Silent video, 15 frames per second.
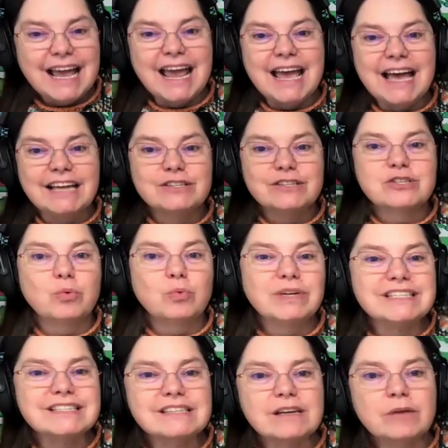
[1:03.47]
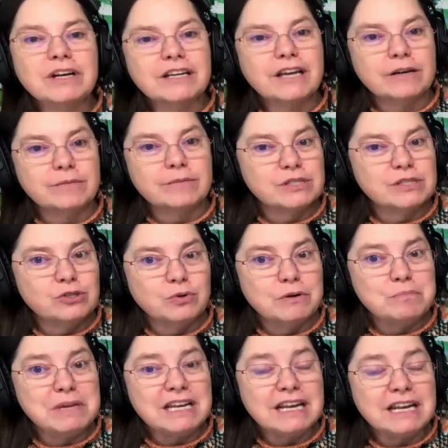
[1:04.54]
And so when someone comes into
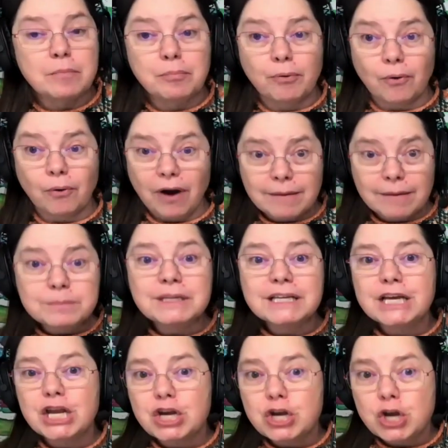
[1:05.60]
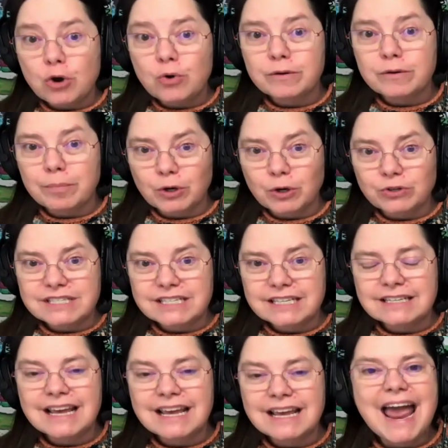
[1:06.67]
a meeting, probably a known
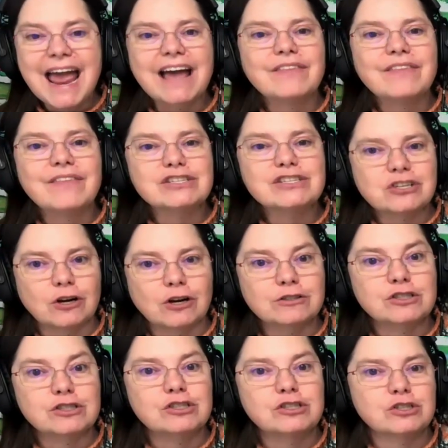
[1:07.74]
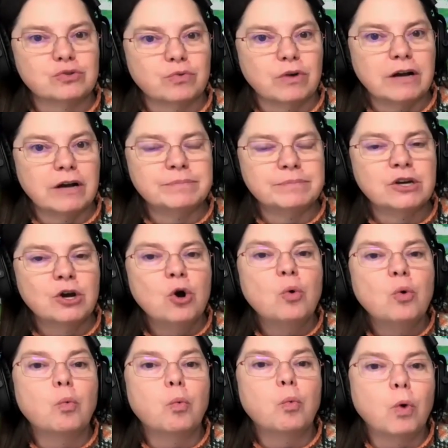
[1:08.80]
person, and they start to disrupt,
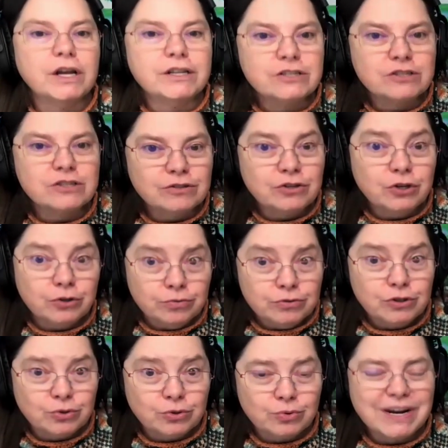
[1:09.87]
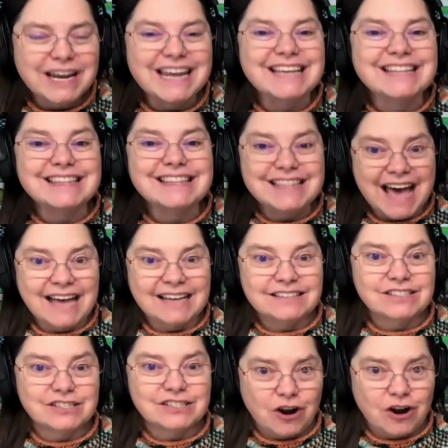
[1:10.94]
what do you do in that
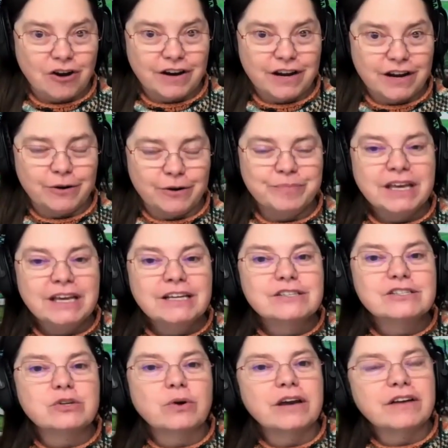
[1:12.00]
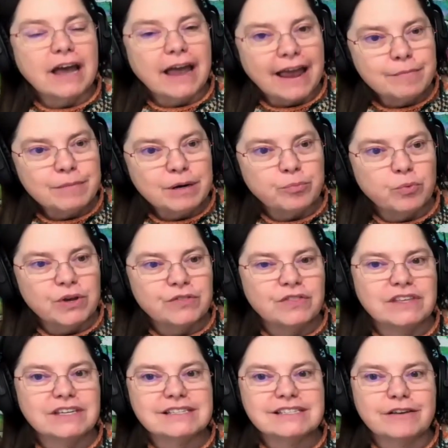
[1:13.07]
scenario? So I came up with
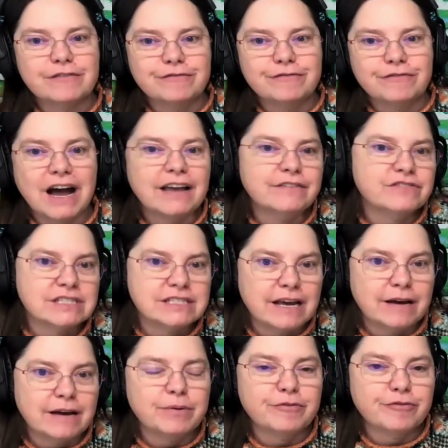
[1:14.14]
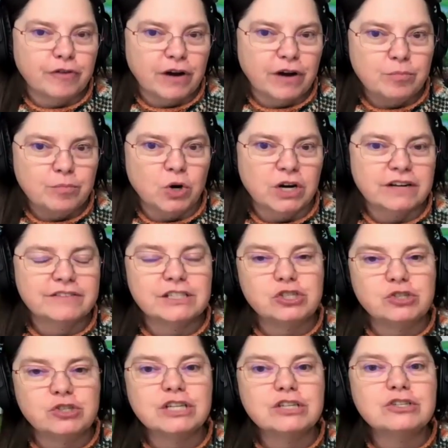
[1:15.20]
this 5-step framework
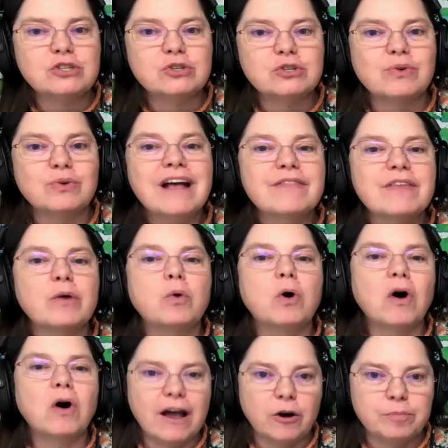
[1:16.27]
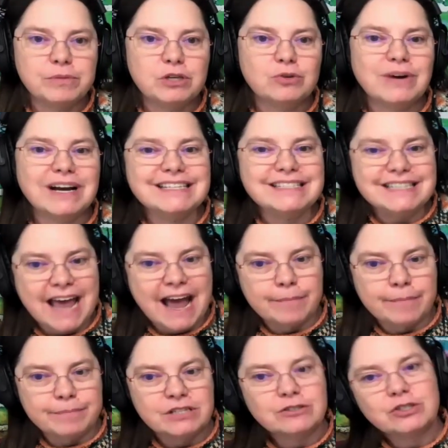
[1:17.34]
that you can do that will help you
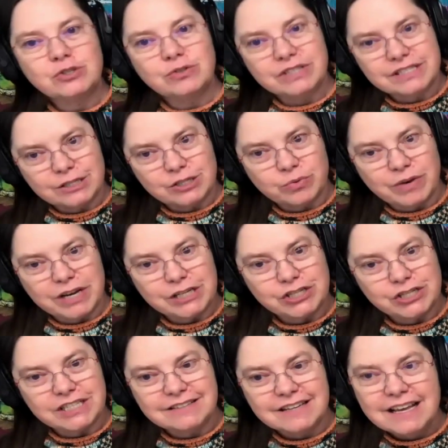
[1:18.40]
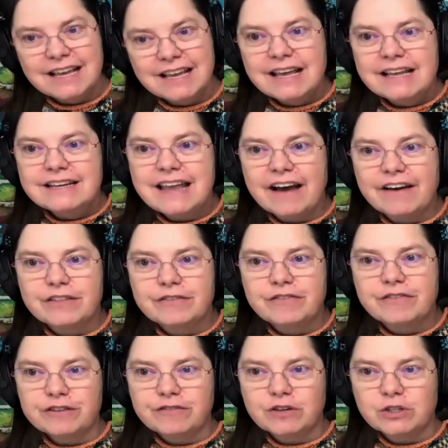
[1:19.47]
adapt to the situation. Now, the
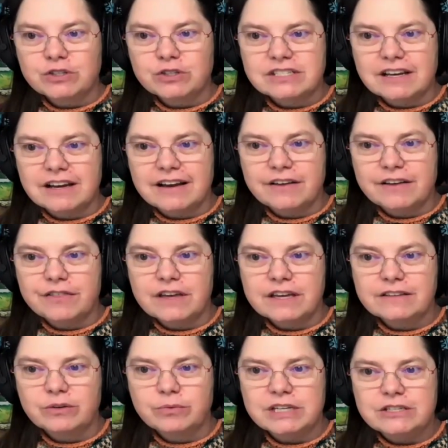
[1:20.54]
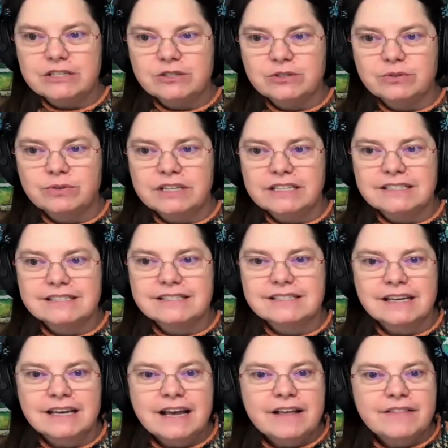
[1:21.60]
very first thing that we do
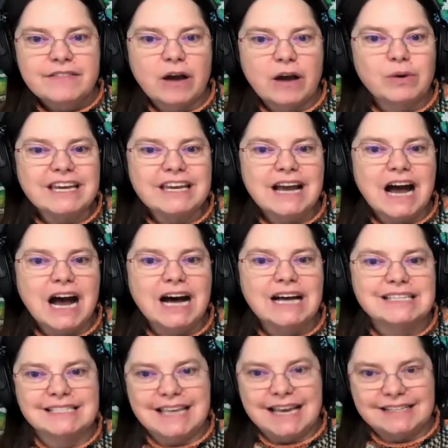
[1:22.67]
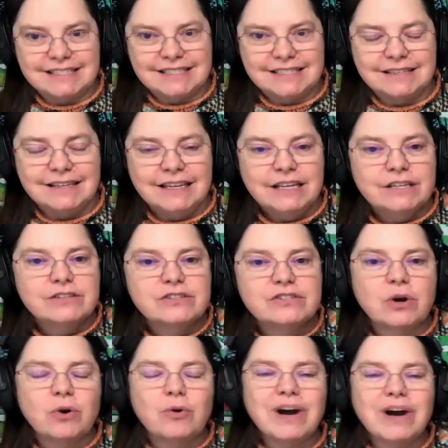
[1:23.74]
is that we assess.
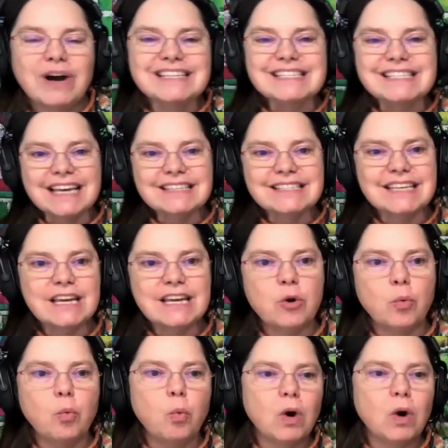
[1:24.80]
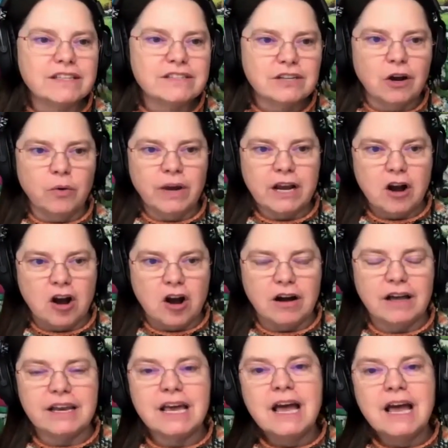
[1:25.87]
So, assessing what's going
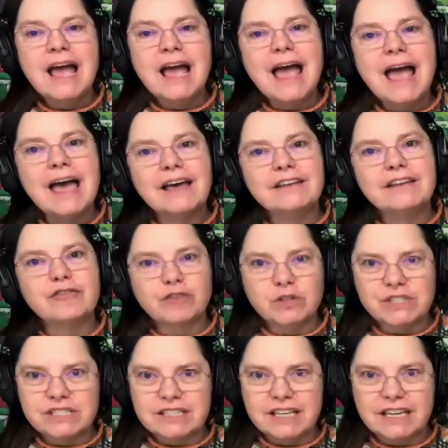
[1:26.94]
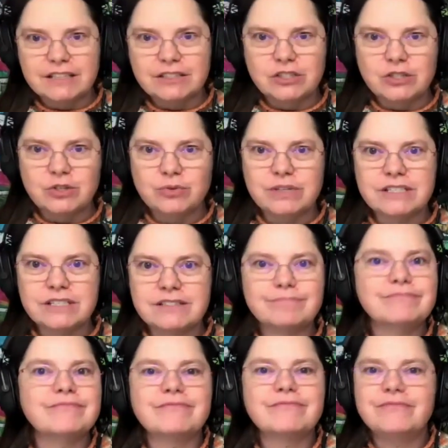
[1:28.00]
on. And the first thing to do is
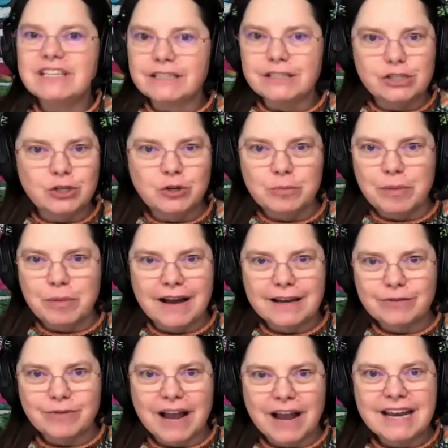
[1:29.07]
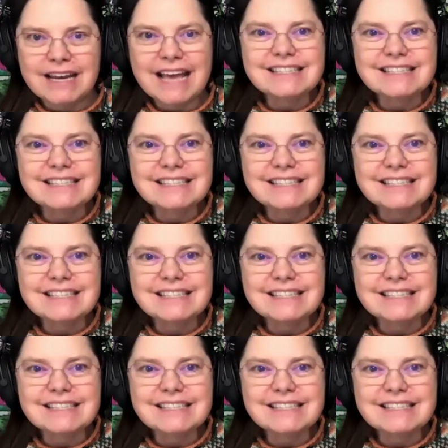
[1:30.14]
feel into your body, right?